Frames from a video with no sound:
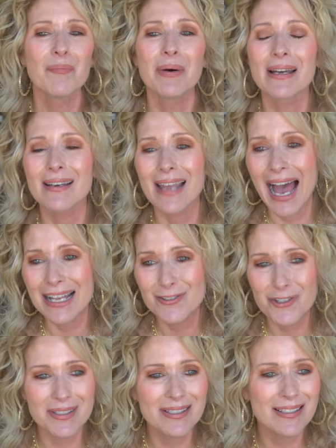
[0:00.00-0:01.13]
but I
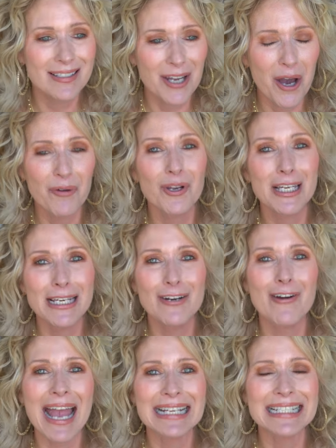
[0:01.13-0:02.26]
just, you know, looking at her
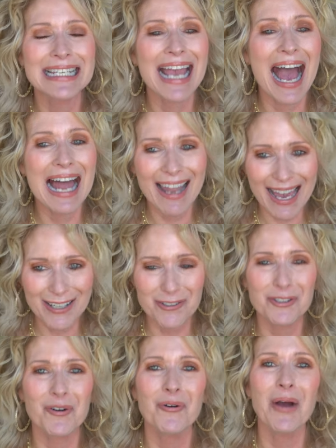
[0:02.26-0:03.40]
acting, I like her.
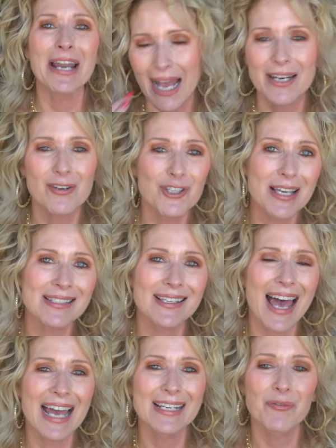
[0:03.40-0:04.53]
So I, I know she has a
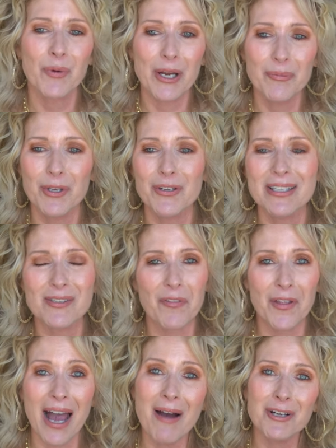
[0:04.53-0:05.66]
line, Rare Beauty, so I
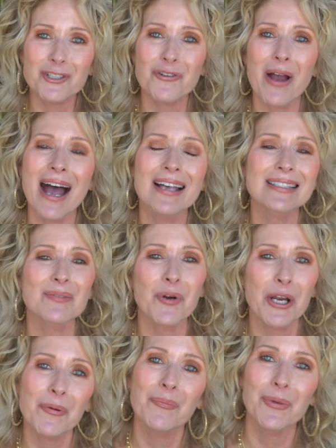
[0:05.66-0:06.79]
thought I want to try some
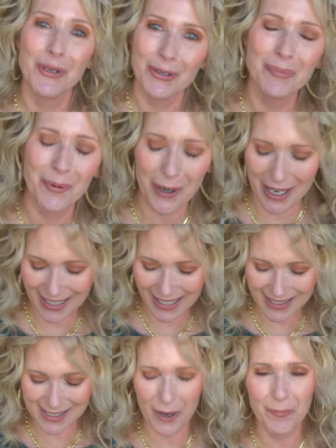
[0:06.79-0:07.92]
Rare Beauty
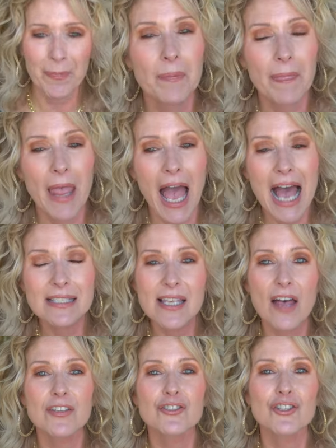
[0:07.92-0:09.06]
products. So I
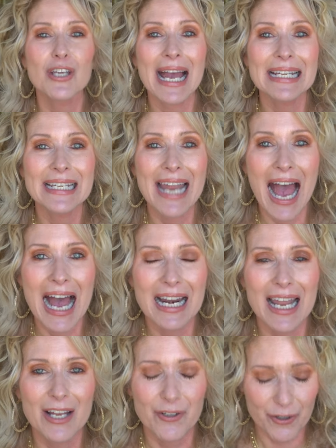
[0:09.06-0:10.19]
saw that she had an
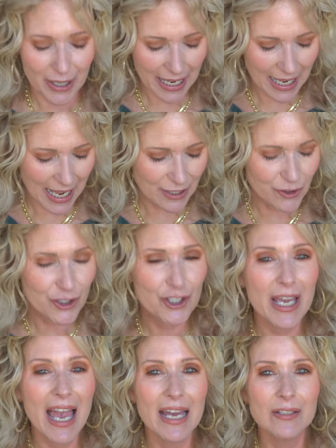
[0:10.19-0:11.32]
eyeliner, and
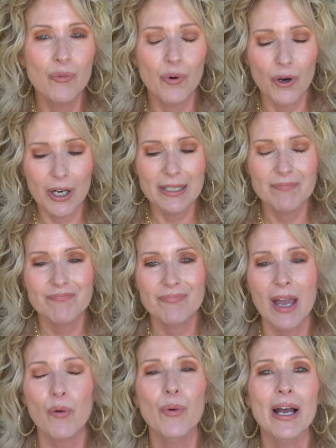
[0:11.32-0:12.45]
she had one.
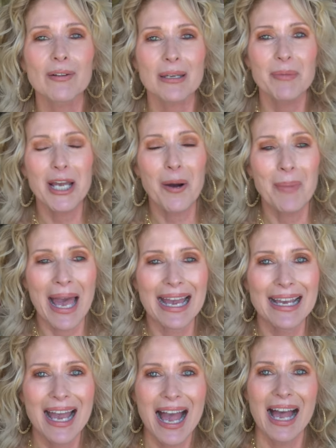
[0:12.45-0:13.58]
Well, let me go back.